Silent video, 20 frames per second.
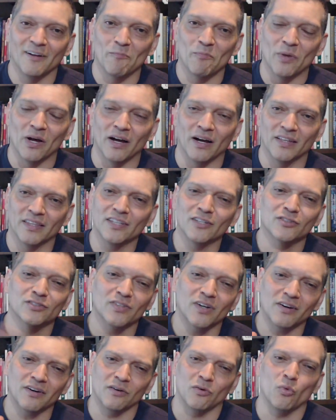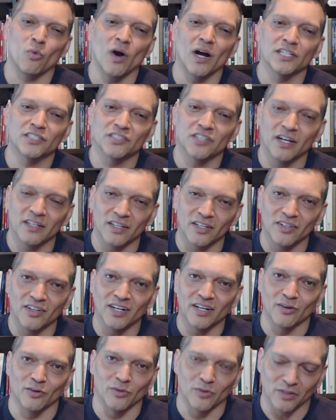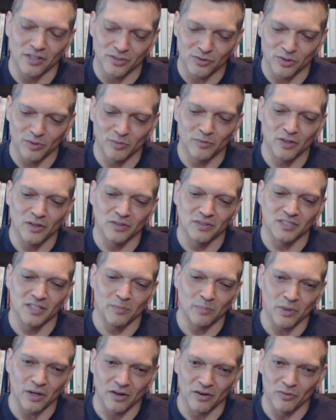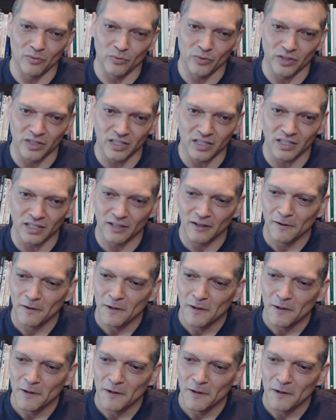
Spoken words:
I think you start out on a wide shot, then you get an extreme close-up of the